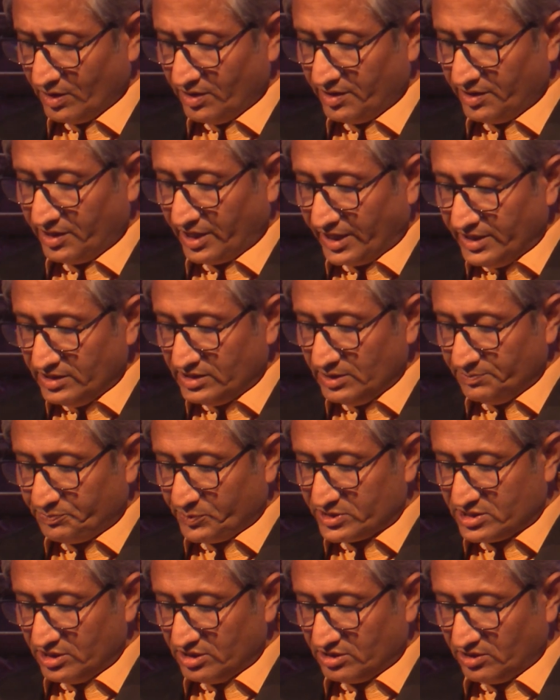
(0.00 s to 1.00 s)

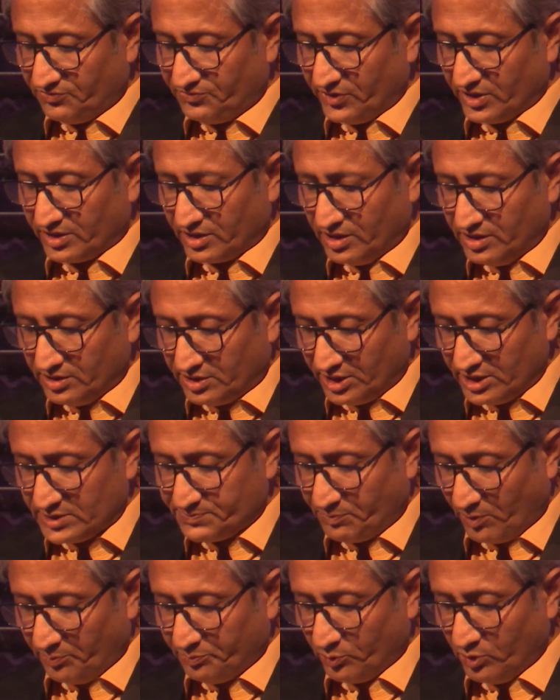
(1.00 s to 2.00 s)
90% of a country's
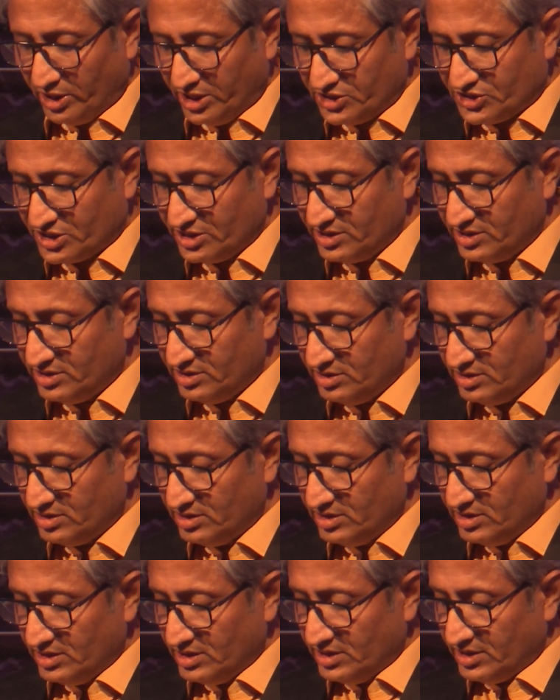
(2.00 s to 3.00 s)
population
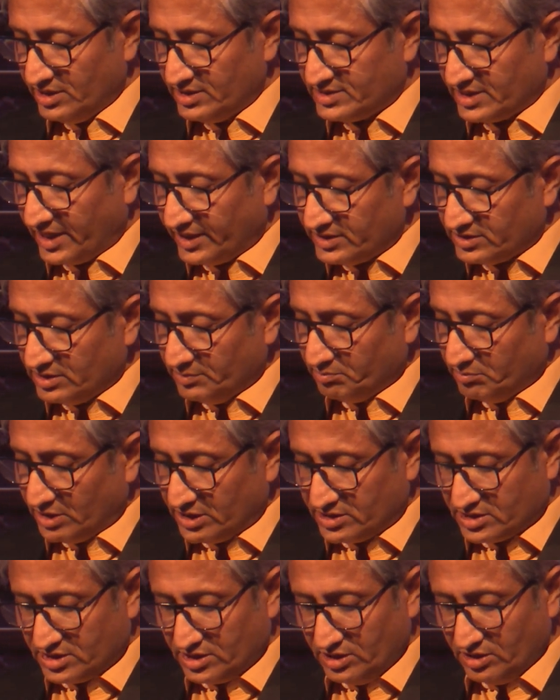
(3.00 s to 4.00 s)
is at the
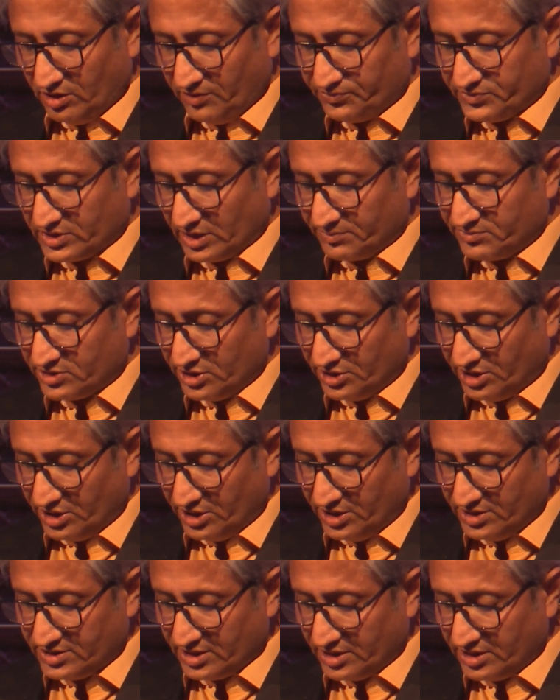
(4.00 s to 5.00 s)
mercy of
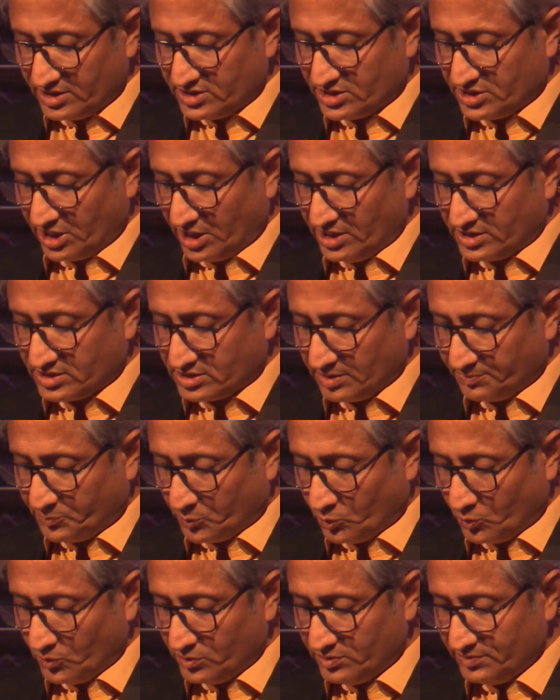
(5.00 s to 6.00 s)
subsidies and state
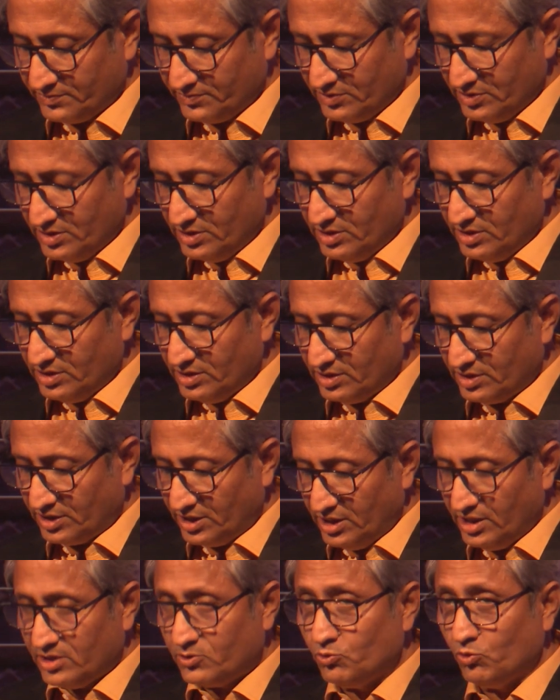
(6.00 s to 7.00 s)
support,
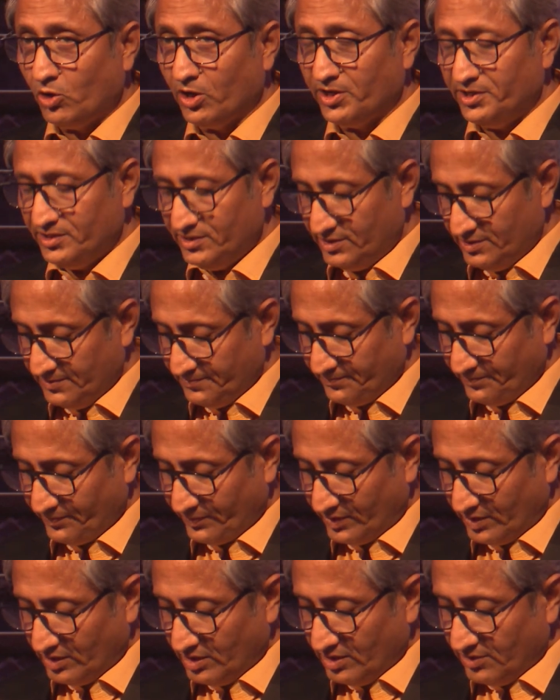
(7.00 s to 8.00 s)
recoined
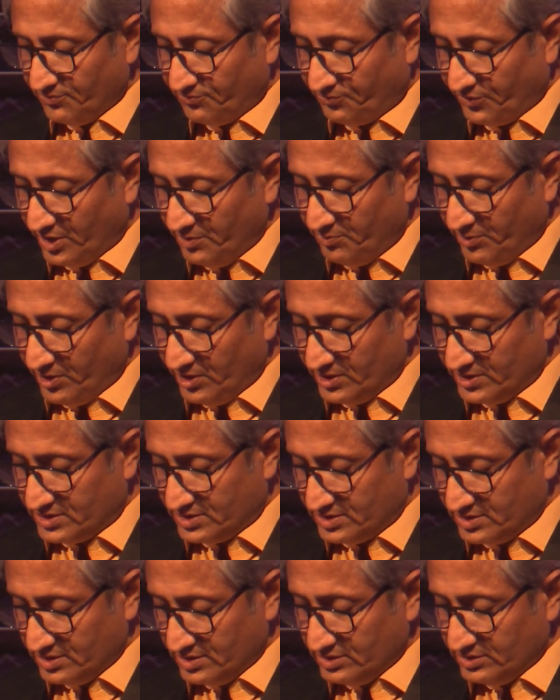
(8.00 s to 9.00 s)

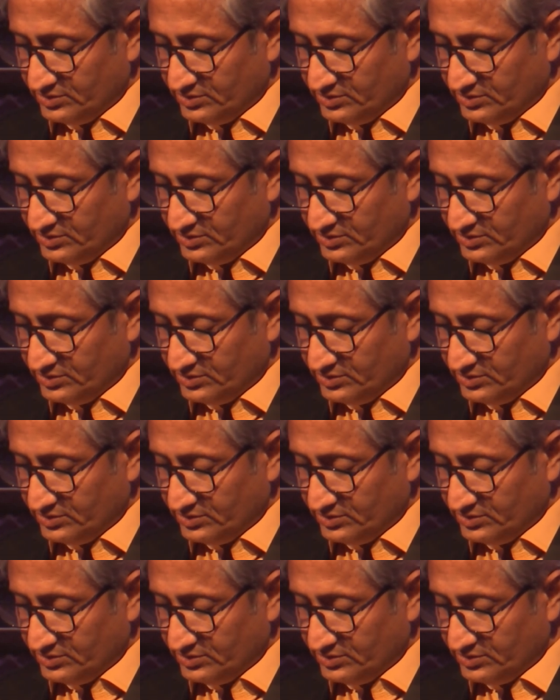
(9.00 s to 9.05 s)
freebies